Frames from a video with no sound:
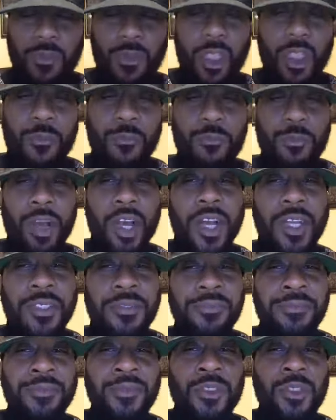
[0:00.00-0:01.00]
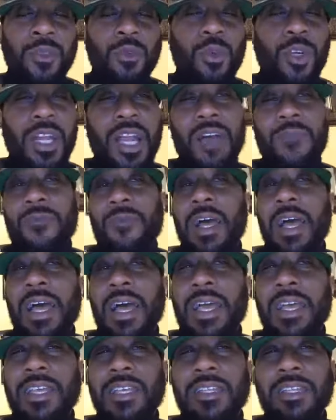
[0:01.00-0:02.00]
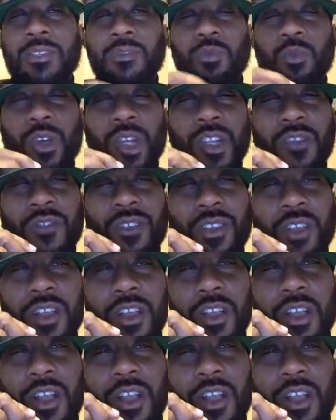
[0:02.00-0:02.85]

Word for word: But what I find one of the